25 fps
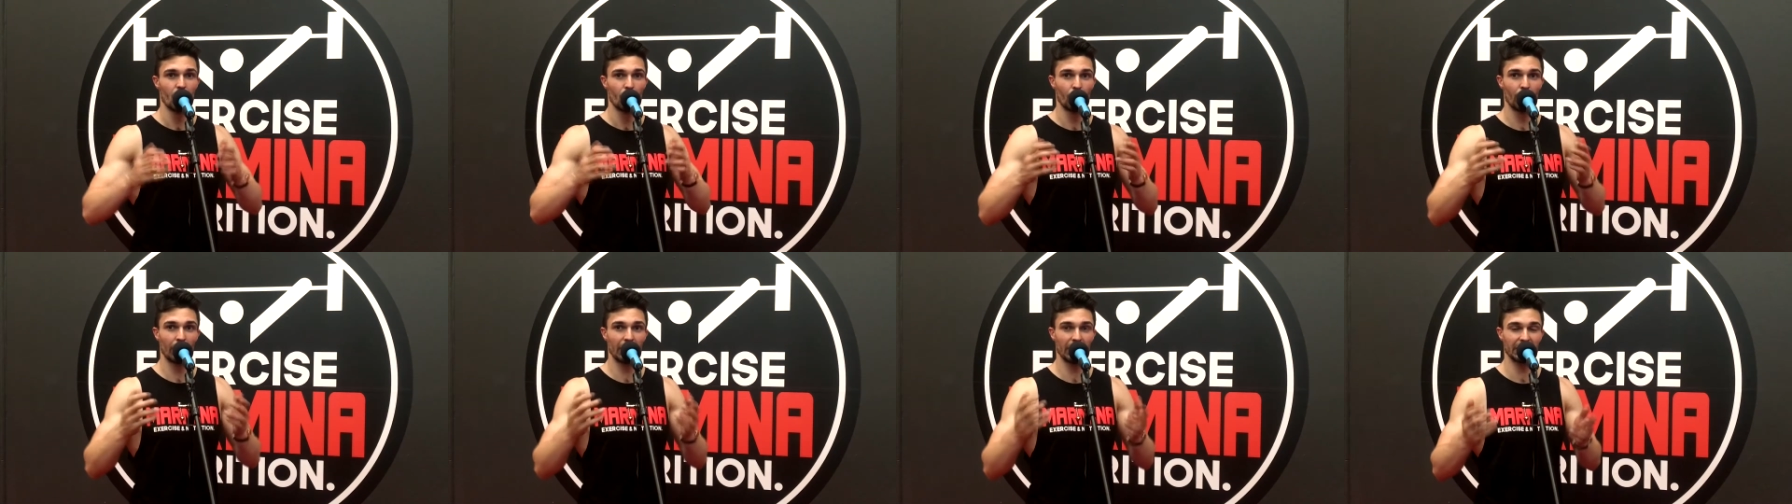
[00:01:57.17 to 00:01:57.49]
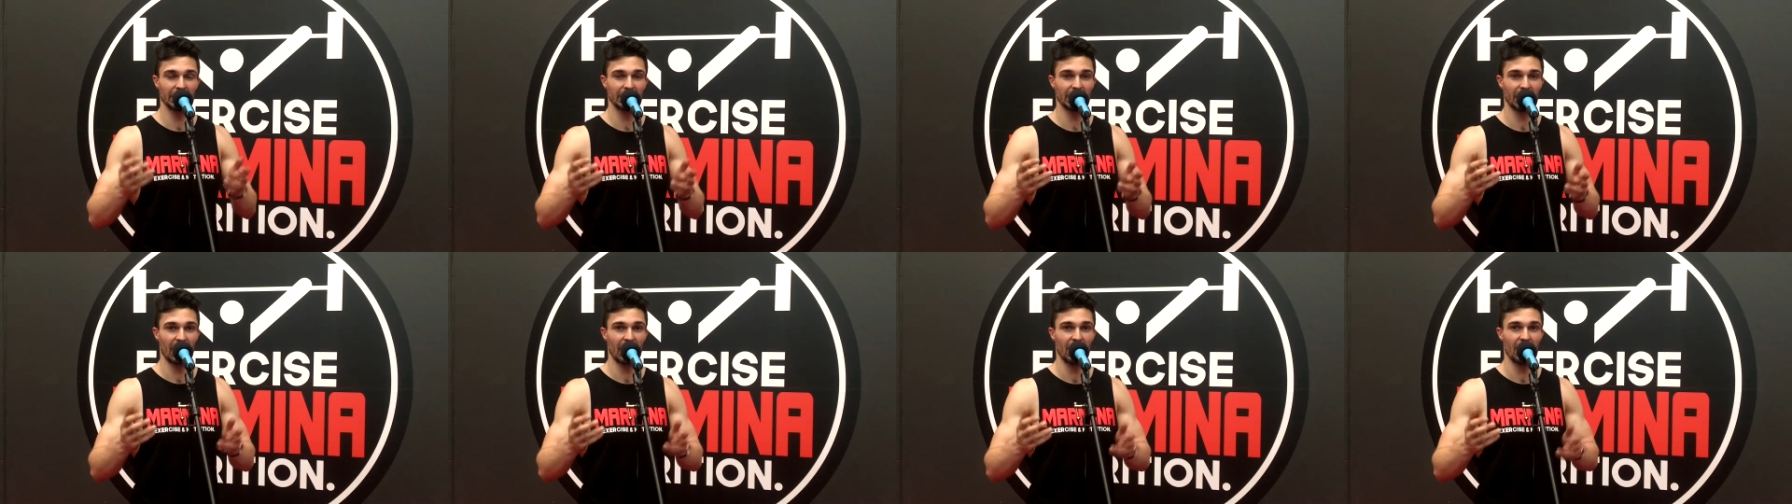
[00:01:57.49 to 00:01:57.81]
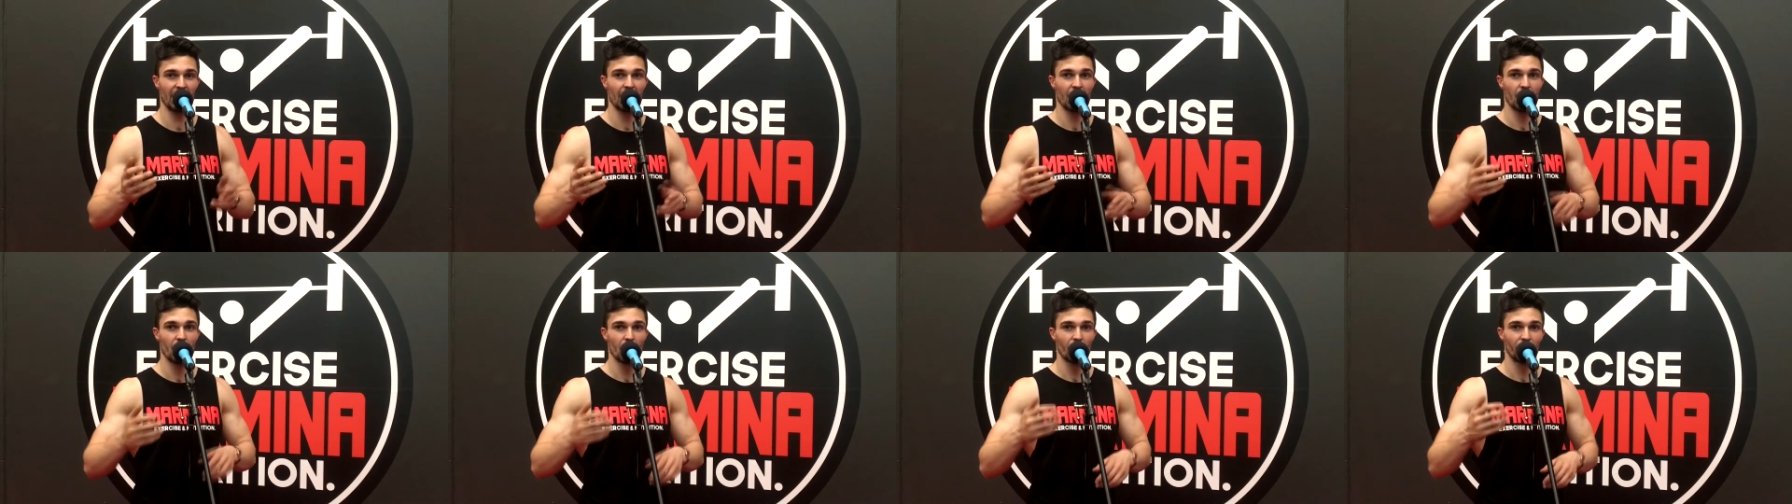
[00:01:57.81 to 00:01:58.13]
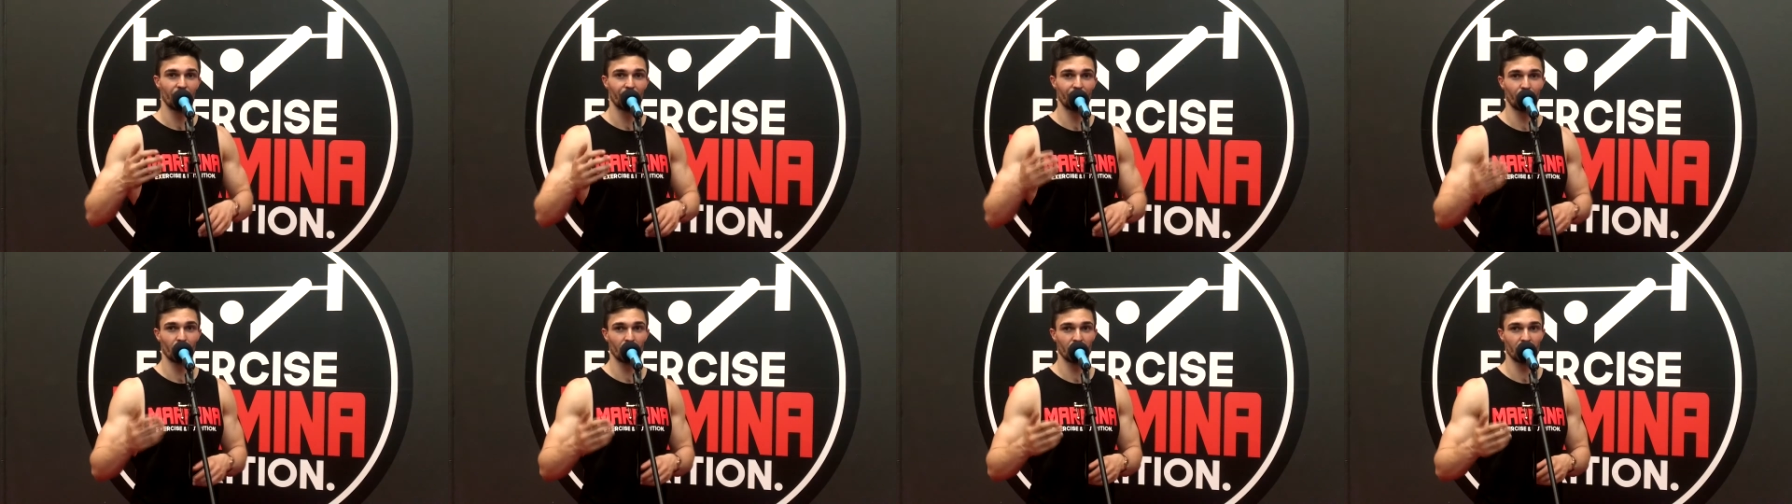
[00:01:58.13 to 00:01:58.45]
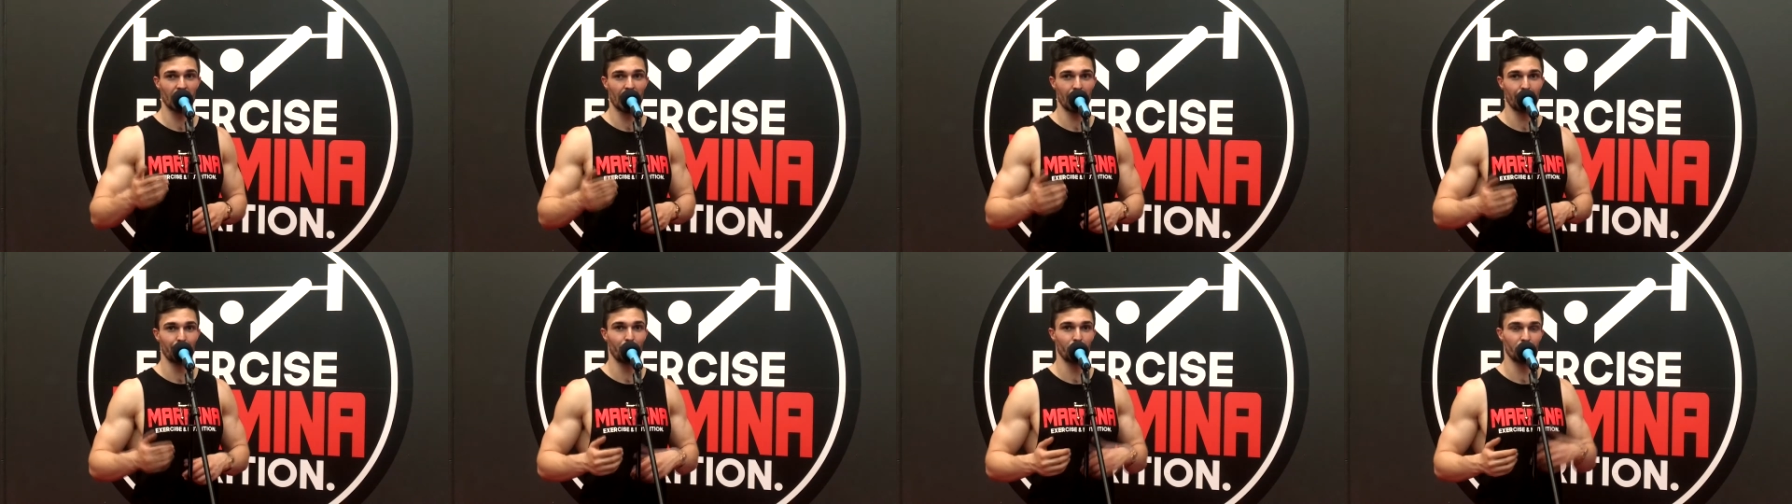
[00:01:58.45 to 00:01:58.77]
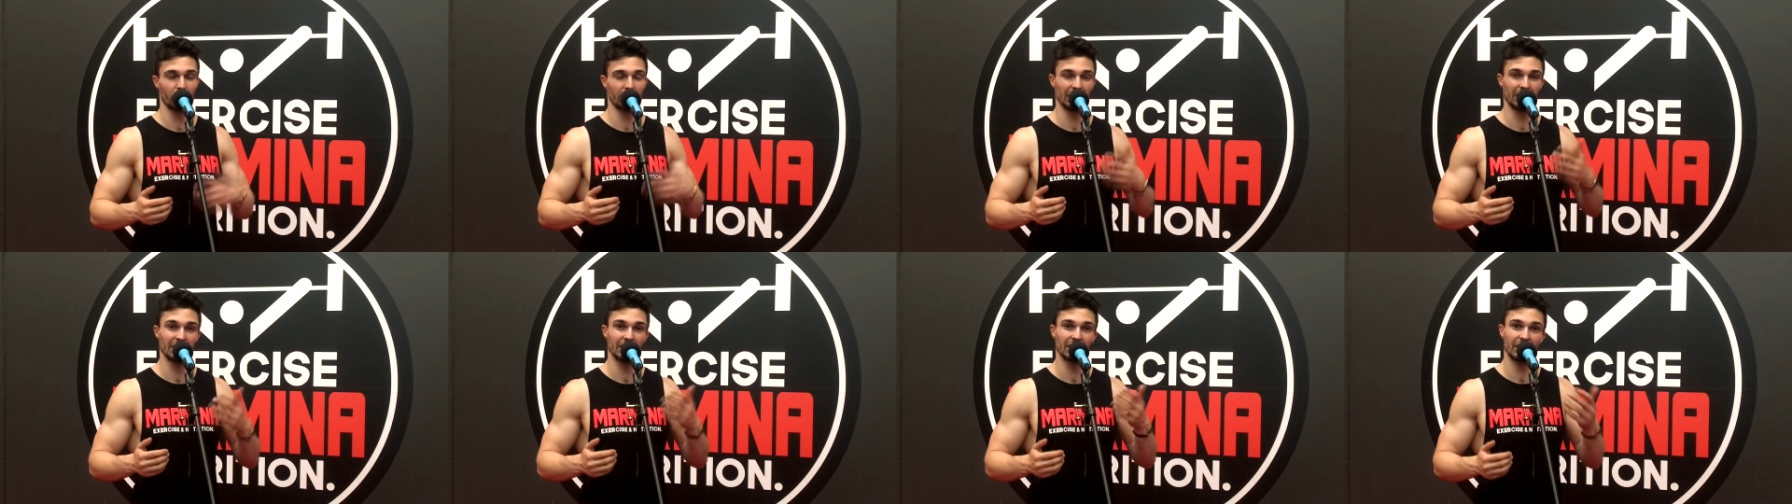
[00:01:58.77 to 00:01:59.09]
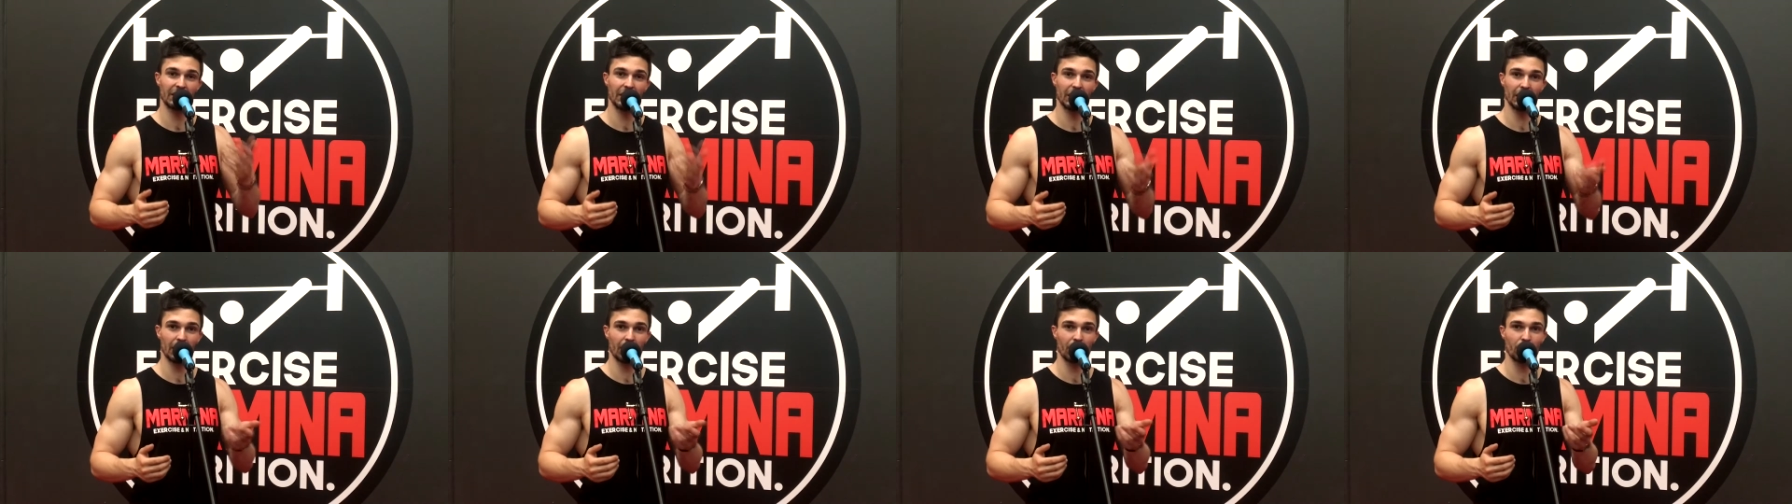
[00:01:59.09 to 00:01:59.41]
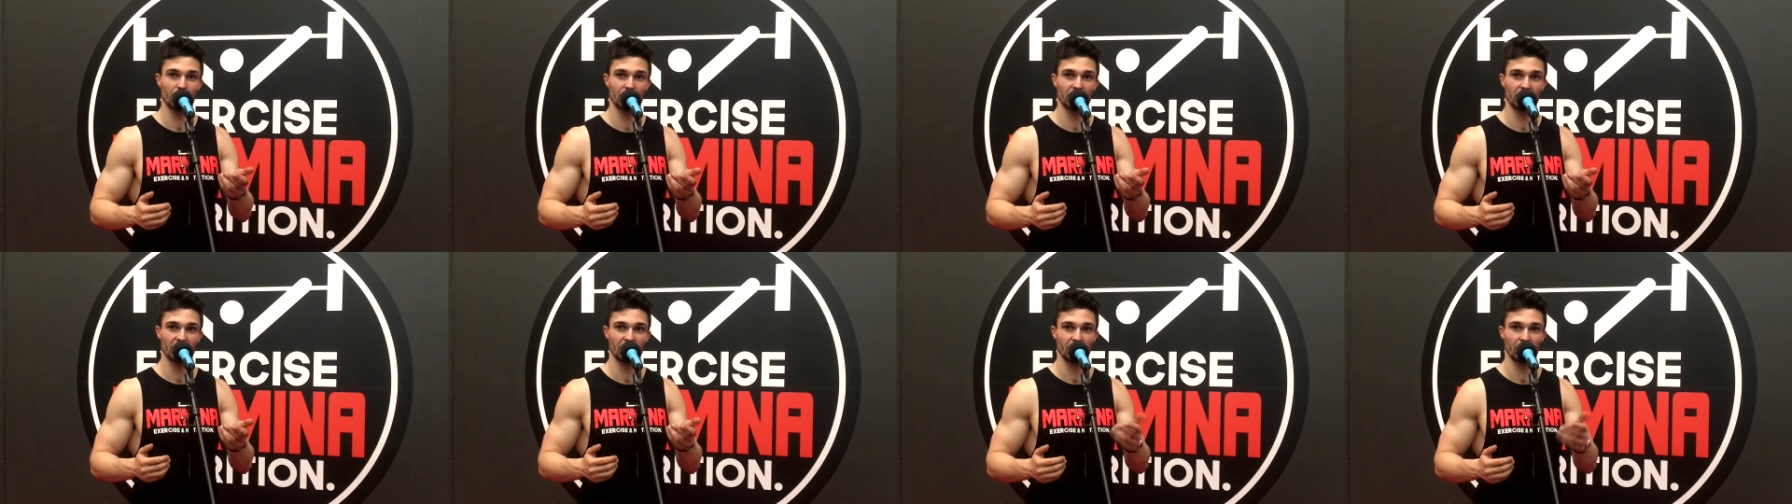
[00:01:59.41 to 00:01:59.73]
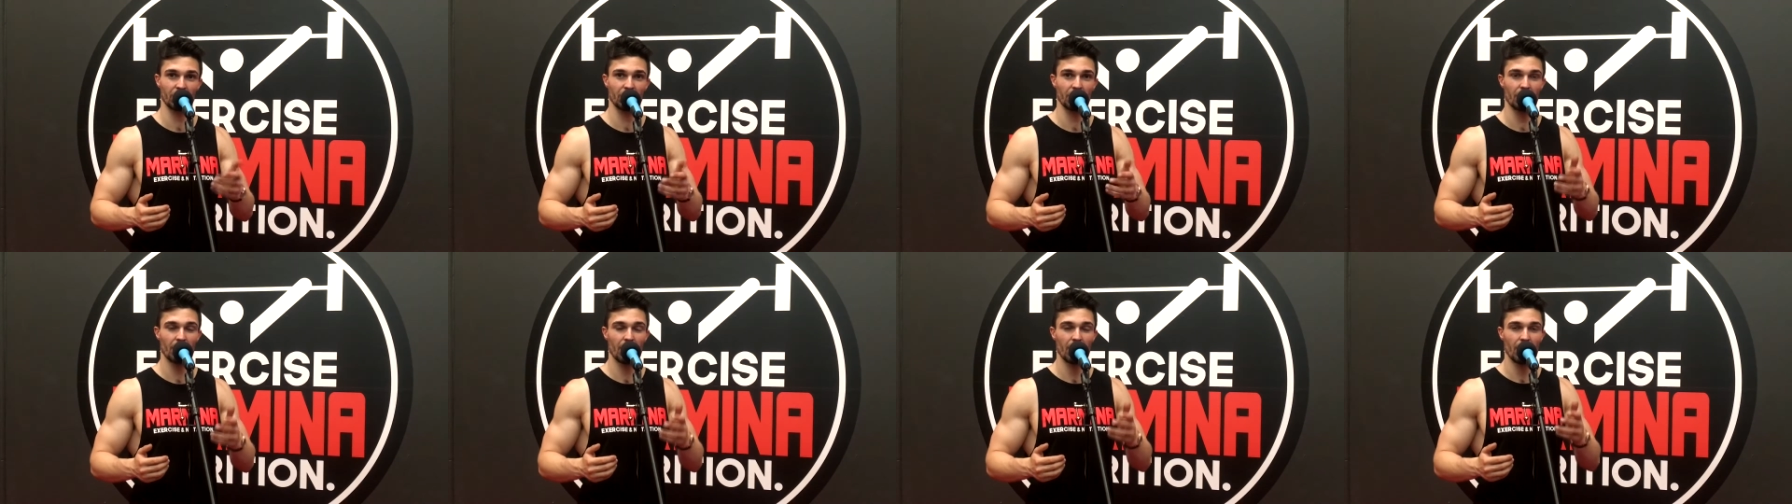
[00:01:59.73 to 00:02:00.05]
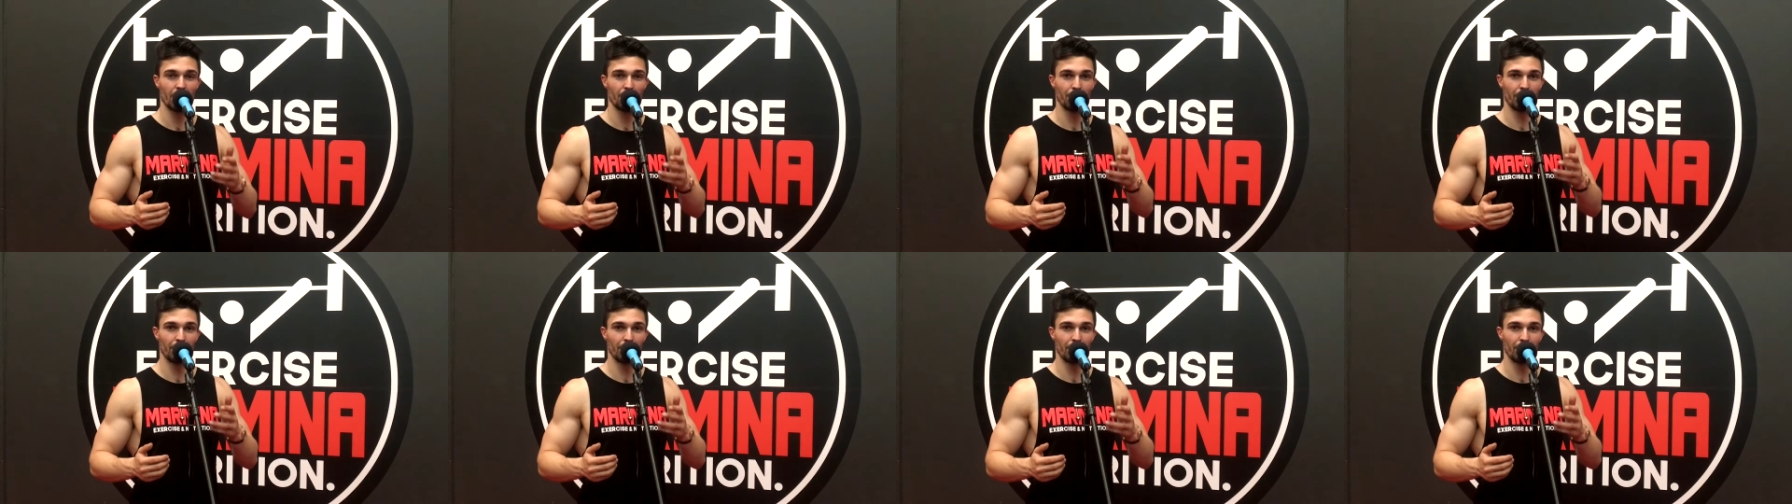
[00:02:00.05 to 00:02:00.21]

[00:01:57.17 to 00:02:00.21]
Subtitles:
we can decay force outputs and skill acquisition